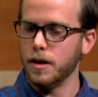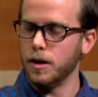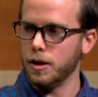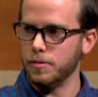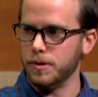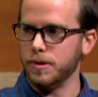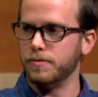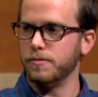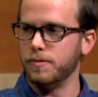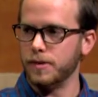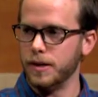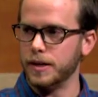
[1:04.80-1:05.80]
urban
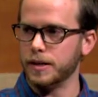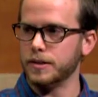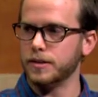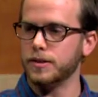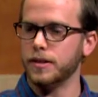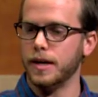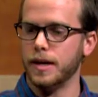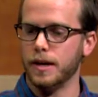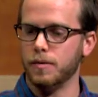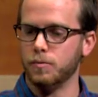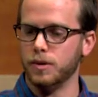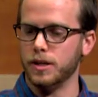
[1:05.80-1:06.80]
fittings,
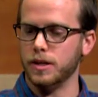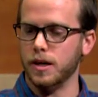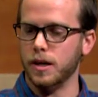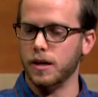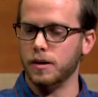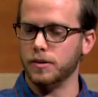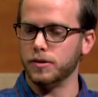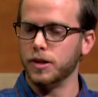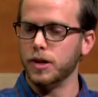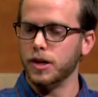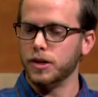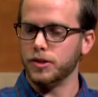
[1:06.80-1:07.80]
and we
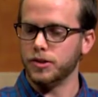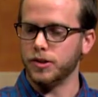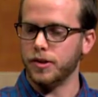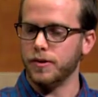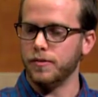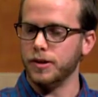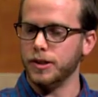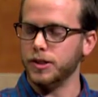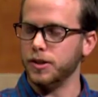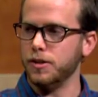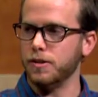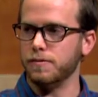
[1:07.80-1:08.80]
just try to
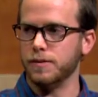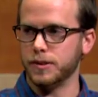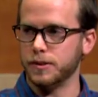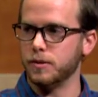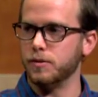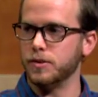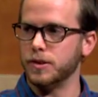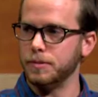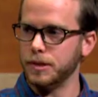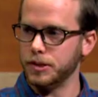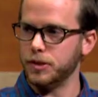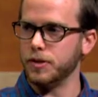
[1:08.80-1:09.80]
reach their physical and
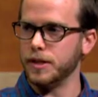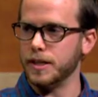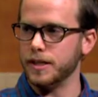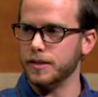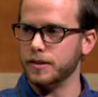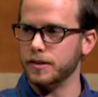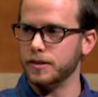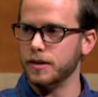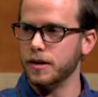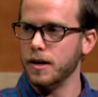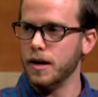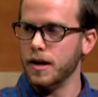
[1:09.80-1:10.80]
spiritual needs.
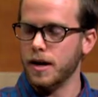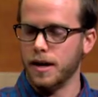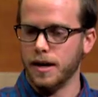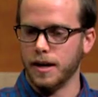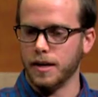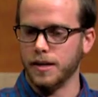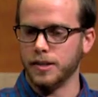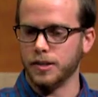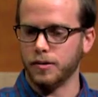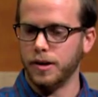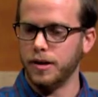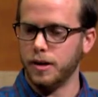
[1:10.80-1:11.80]
And it's a
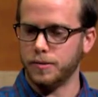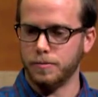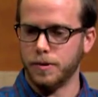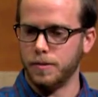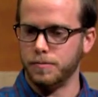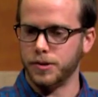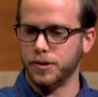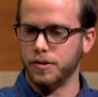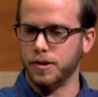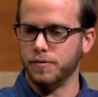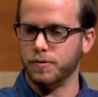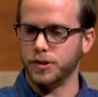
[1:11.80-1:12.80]
great
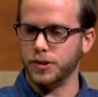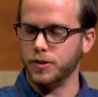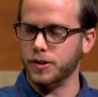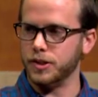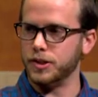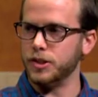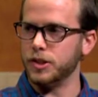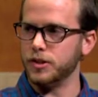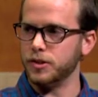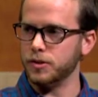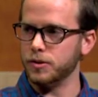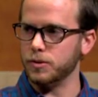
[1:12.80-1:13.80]
opportunity for students
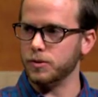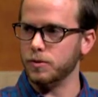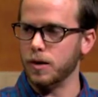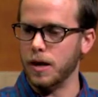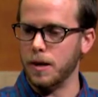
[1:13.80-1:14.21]
just to